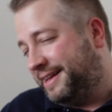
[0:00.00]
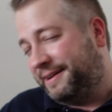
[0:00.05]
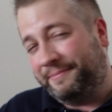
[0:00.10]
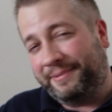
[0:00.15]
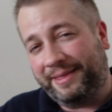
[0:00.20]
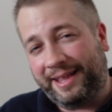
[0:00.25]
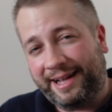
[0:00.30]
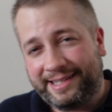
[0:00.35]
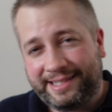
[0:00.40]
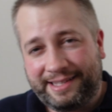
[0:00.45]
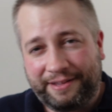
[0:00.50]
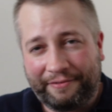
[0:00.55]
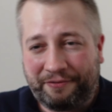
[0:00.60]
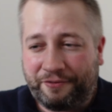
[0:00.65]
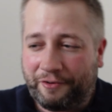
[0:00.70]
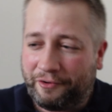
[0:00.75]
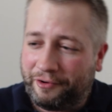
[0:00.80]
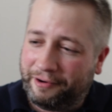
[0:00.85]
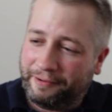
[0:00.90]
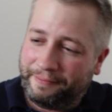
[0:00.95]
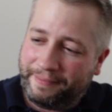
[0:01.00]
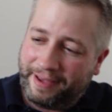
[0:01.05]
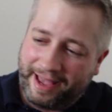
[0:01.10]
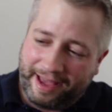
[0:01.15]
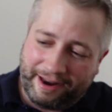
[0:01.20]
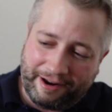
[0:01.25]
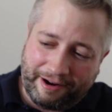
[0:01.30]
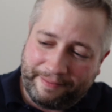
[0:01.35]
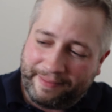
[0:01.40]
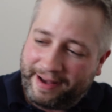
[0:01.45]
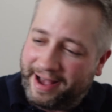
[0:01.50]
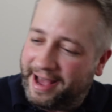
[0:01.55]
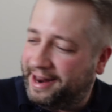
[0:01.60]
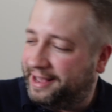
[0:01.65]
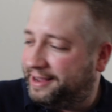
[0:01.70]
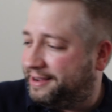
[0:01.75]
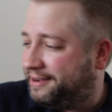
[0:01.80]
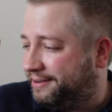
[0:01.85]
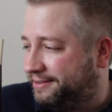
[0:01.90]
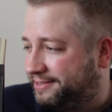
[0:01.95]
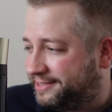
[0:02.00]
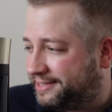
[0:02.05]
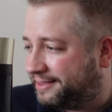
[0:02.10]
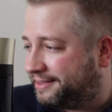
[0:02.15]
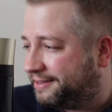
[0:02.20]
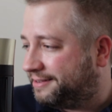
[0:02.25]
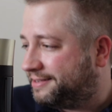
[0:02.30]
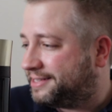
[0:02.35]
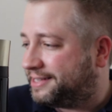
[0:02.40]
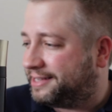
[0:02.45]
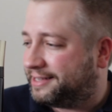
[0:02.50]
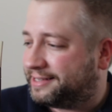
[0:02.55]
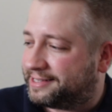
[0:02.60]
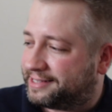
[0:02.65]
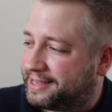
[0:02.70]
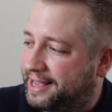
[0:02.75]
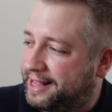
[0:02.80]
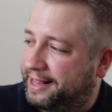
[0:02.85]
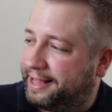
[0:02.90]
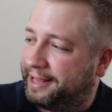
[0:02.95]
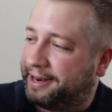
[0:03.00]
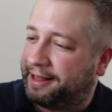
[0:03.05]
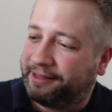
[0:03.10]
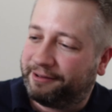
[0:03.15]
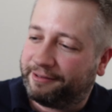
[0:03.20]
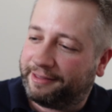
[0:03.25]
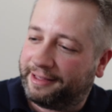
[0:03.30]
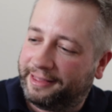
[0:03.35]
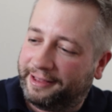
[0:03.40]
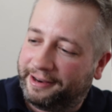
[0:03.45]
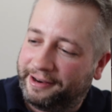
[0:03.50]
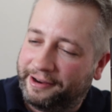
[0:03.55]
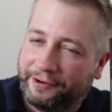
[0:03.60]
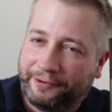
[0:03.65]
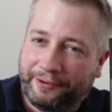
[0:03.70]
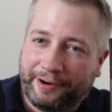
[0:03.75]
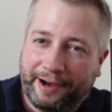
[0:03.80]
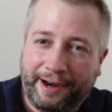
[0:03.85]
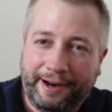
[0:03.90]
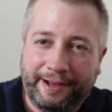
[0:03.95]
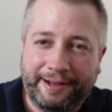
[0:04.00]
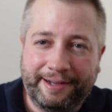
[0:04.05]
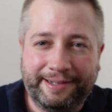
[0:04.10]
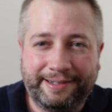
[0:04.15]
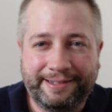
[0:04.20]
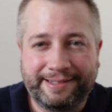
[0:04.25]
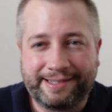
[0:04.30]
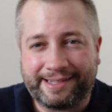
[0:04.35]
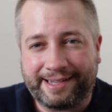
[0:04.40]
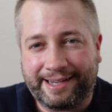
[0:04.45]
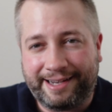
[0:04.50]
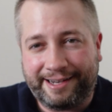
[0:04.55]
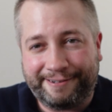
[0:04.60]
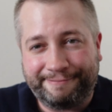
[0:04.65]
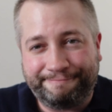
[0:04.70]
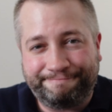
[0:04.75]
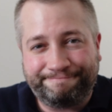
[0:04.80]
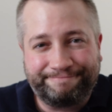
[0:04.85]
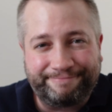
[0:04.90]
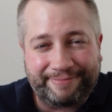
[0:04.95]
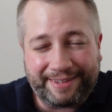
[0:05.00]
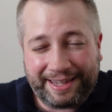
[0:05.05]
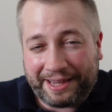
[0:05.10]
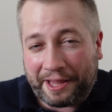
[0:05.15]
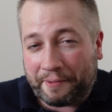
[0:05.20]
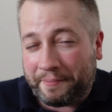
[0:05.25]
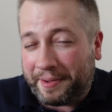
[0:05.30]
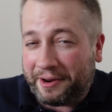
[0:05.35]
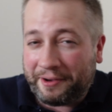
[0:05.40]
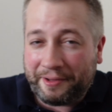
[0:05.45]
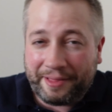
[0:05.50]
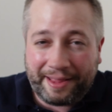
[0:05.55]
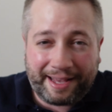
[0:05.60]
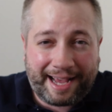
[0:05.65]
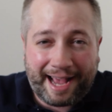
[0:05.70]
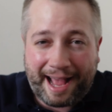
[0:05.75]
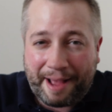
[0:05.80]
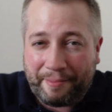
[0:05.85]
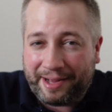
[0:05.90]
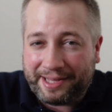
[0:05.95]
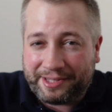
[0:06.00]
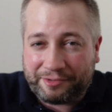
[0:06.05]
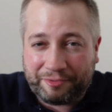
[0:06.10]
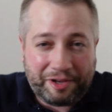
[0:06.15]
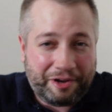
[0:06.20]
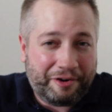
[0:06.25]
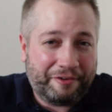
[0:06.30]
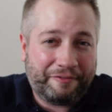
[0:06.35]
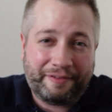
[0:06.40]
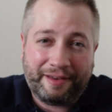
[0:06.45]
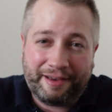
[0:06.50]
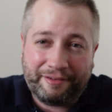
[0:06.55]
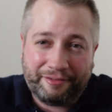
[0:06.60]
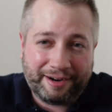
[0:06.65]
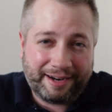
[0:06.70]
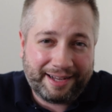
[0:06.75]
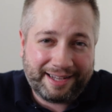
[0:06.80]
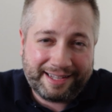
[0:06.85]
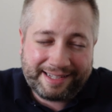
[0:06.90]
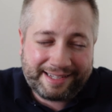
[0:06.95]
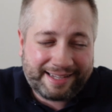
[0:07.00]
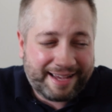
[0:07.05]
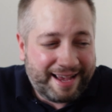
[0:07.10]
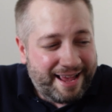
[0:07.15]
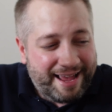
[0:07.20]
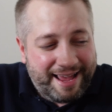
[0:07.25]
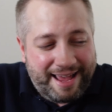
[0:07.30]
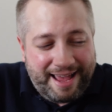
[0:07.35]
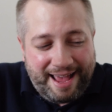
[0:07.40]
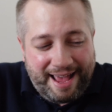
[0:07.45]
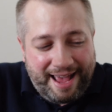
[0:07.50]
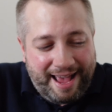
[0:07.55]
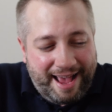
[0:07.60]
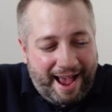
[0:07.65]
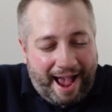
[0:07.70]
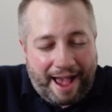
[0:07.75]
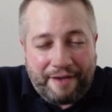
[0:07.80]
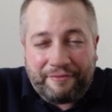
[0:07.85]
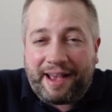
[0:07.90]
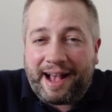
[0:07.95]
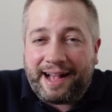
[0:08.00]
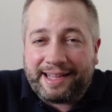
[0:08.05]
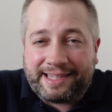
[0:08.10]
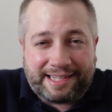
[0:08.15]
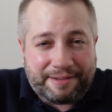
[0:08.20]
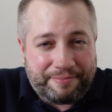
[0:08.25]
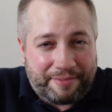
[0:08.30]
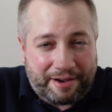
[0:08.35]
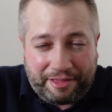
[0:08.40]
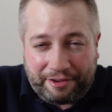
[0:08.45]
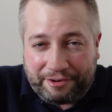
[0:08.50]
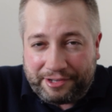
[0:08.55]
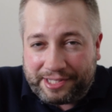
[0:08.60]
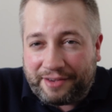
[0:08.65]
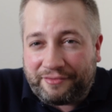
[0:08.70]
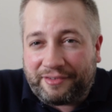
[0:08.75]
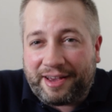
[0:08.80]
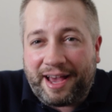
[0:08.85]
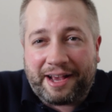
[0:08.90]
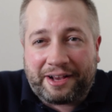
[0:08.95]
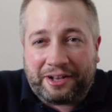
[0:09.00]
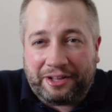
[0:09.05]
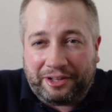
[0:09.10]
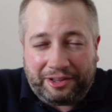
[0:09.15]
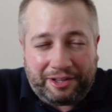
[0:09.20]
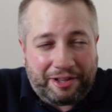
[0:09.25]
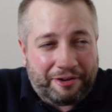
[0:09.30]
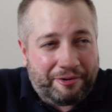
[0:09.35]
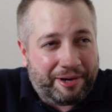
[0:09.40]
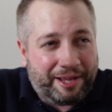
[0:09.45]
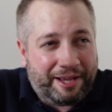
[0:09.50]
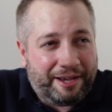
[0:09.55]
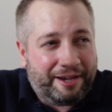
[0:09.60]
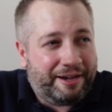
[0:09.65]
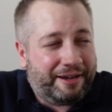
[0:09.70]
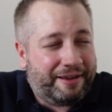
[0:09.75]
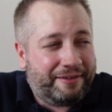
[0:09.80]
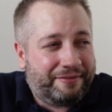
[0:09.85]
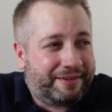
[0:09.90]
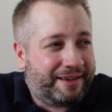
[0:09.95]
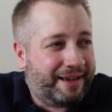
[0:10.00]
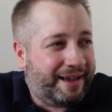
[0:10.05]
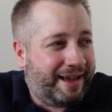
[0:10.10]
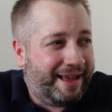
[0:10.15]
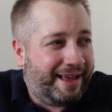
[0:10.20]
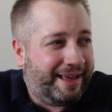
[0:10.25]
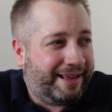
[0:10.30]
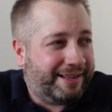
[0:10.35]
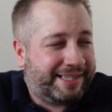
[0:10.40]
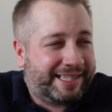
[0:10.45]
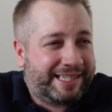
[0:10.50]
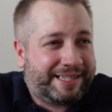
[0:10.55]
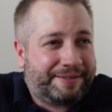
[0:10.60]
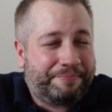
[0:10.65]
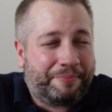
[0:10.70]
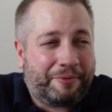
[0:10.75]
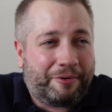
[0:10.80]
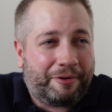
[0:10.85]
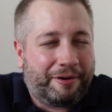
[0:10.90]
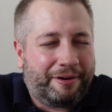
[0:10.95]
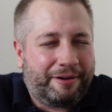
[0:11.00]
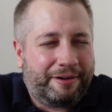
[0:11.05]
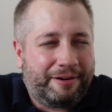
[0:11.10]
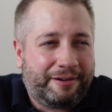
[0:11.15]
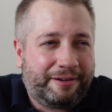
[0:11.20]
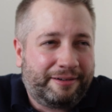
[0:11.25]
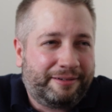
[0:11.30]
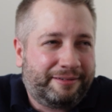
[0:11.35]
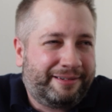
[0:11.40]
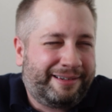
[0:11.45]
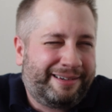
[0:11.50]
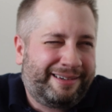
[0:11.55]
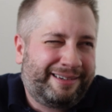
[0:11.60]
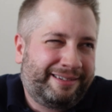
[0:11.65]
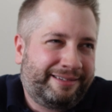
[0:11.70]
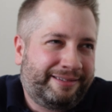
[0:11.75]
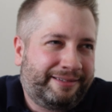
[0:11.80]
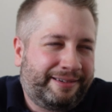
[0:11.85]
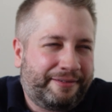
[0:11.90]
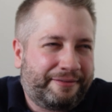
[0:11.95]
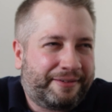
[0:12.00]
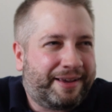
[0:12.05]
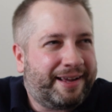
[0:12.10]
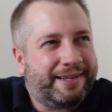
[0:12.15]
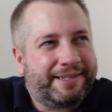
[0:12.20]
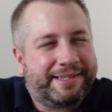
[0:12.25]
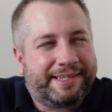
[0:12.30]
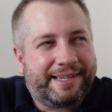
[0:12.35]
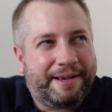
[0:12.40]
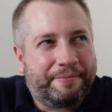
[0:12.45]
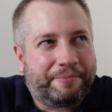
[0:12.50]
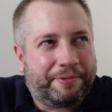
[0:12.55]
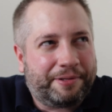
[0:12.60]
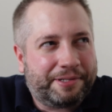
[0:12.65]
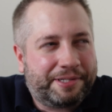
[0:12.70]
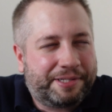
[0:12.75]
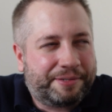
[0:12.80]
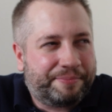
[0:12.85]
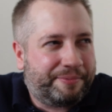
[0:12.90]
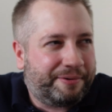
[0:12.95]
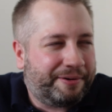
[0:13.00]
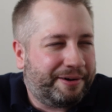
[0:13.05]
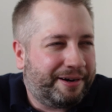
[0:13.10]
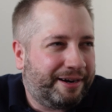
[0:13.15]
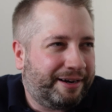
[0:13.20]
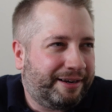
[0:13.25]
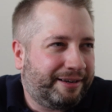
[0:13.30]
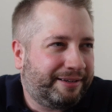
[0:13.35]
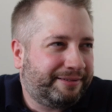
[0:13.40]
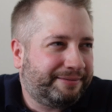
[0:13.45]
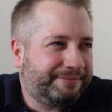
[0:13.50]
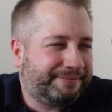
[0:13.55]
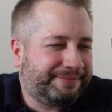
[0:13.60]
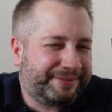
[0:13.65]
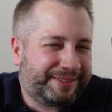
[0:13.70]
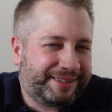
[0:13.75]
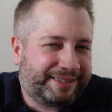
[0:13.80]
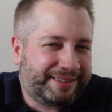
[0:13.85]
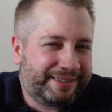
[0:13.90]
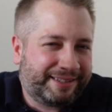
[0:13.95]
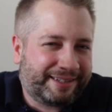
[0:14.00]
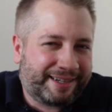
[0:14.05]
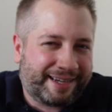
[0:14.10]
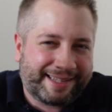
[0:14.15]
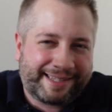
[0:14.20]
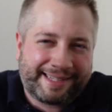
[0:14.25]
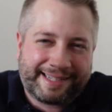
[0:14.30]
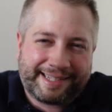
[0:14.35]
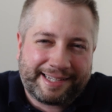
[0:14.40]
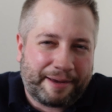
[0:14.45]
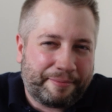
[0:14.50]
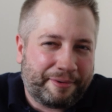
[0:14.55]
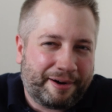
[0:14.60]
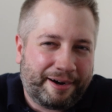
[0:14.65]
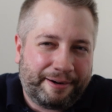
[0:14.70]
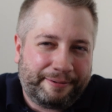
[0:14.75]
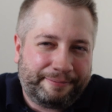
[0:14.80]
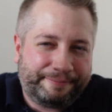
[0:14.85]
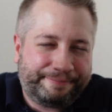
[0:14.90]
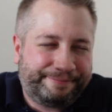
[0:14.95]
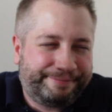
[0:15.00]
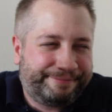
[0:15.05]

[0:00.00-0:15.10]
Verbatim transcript: But that's the four main Armani codes that they're still selling other than the new one. So let me know in the comments what your favorite is. I've got some others. I've got Colonia. I've got Sport. Uh, I've got a sample of Sport. I got Summer.